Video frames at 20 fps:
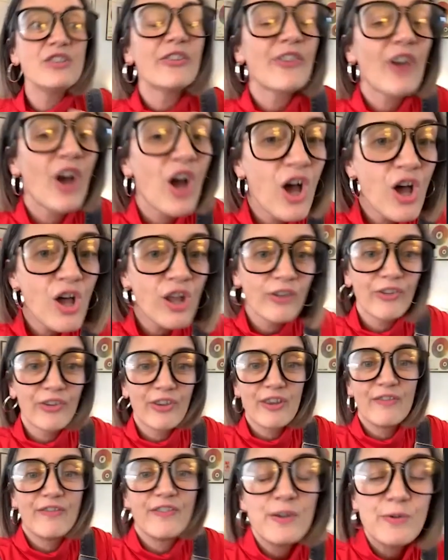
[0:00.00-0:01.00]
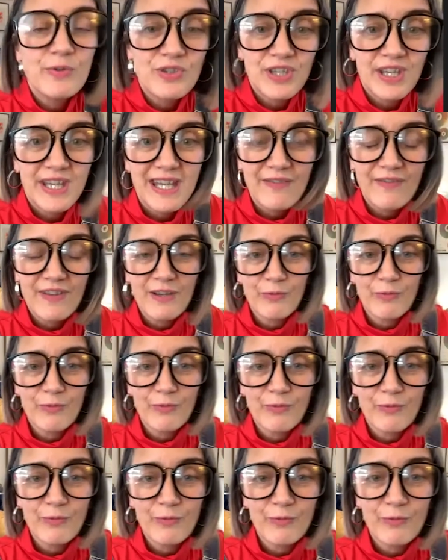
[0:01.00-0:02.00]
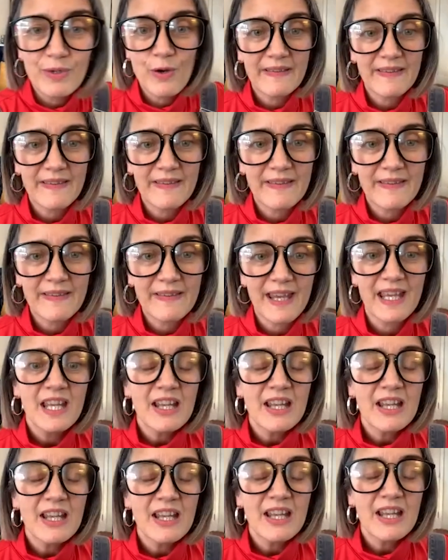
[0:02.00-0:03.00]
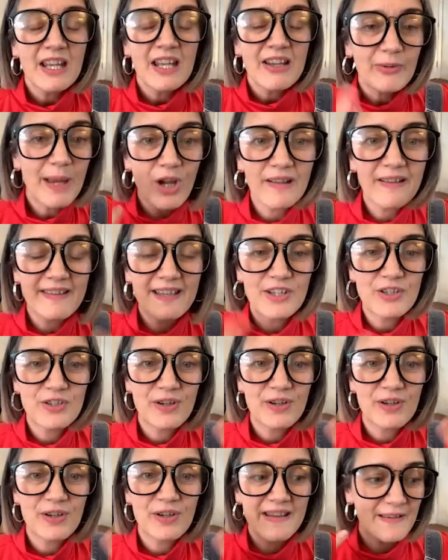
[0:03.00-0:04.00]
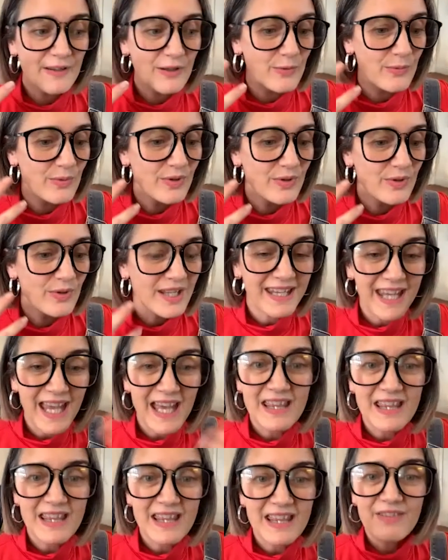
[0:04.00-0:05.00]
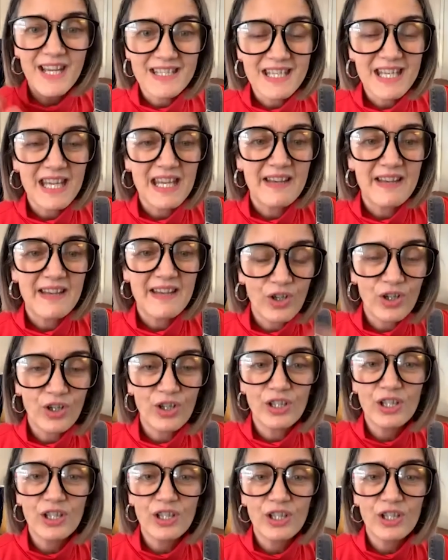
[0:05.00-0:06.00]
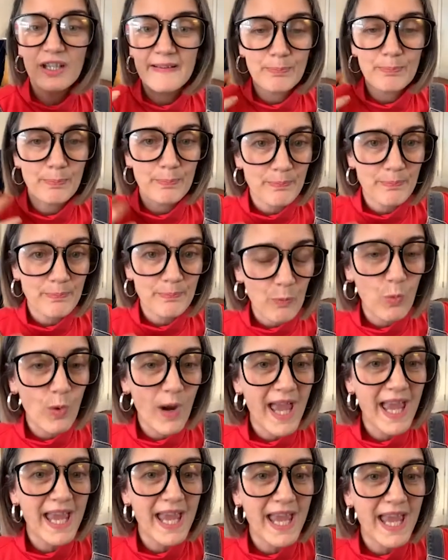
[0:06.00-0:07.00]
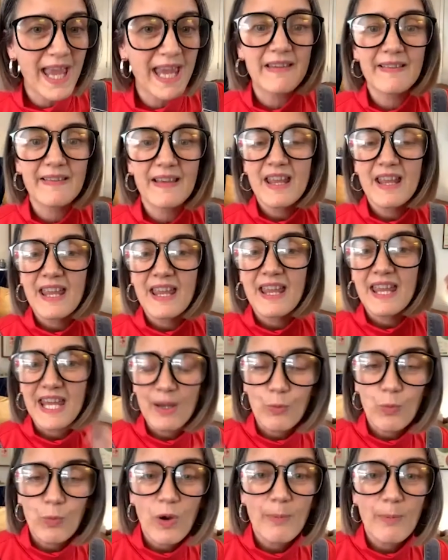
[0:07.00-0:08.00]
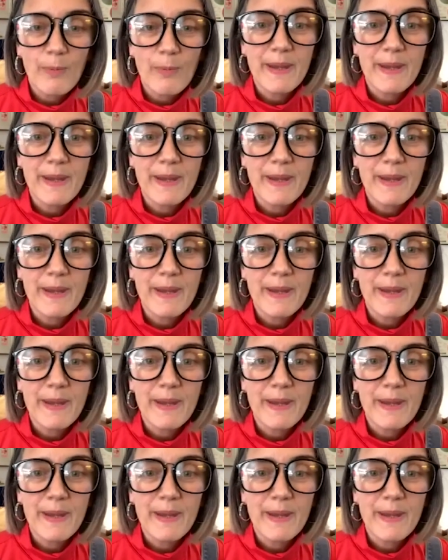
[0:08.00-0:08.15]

lead us all to the future, even if we don't want it. So I'm constantly trying to gather ideas, colours, ways,